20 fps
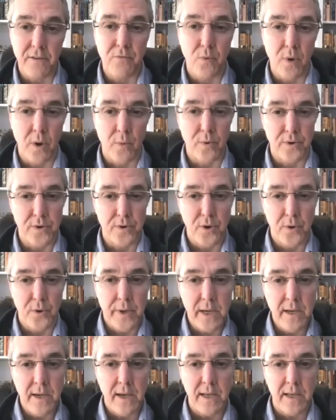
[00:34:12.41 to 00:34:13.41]
of what we're
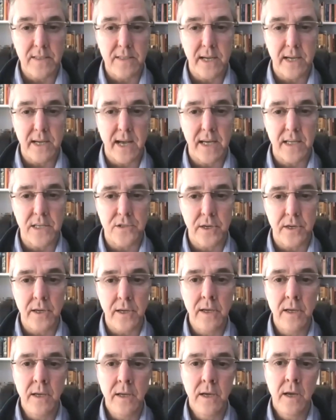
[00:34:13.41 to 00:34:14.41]
doing in
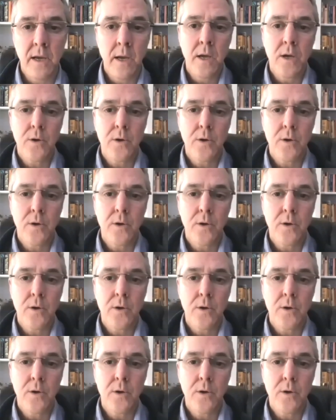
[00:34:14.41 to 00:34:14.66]
psychiatry,